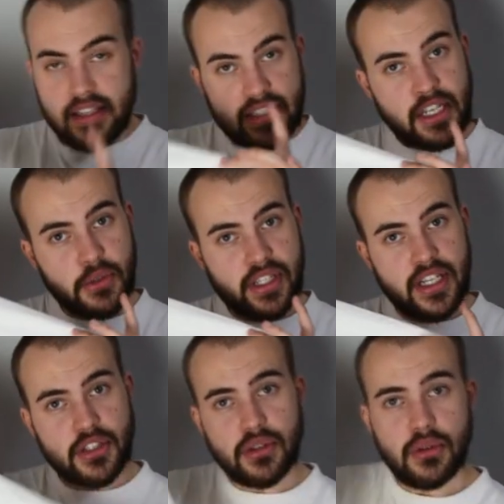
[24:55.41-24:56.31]
Single
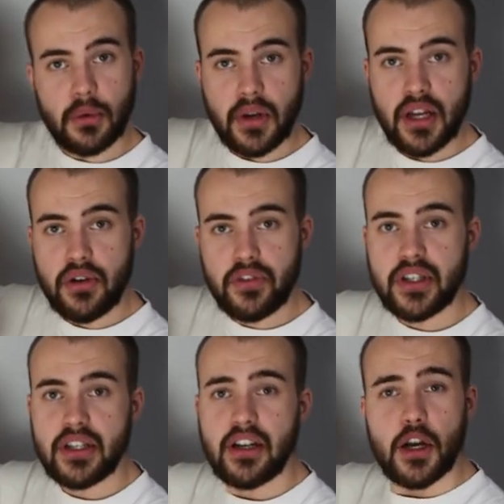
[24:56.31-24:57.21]
stitch all
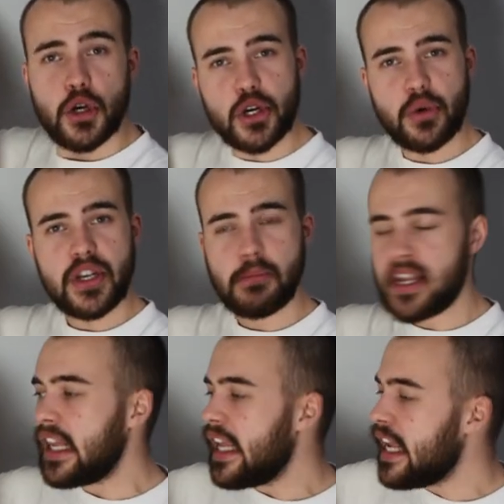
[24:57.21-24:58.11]
over, crispy
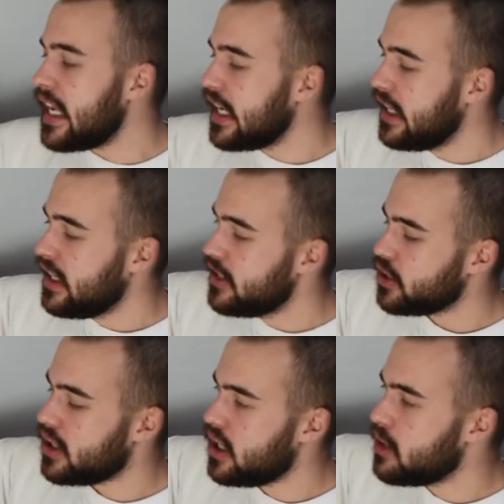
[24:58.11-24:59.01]
clean,
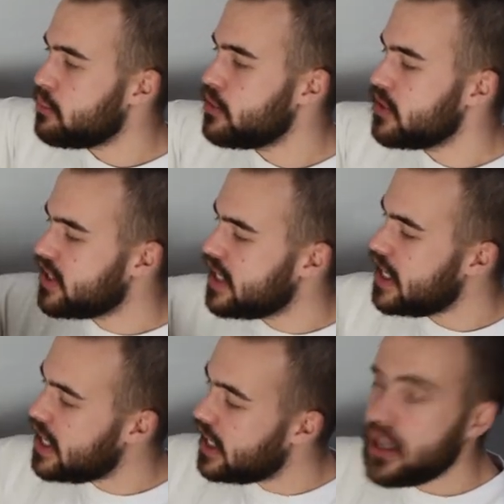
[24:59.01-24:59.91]
Chicago Bulls
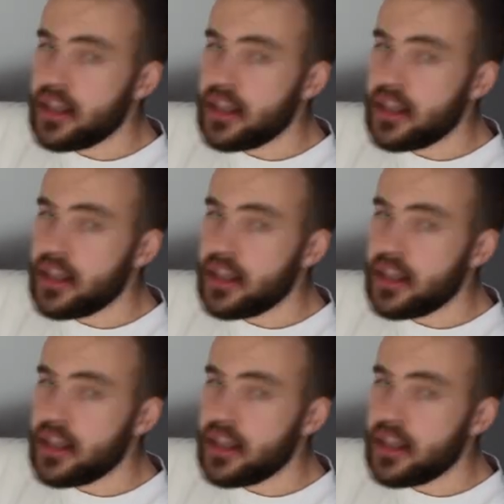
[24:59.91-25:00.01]
tee,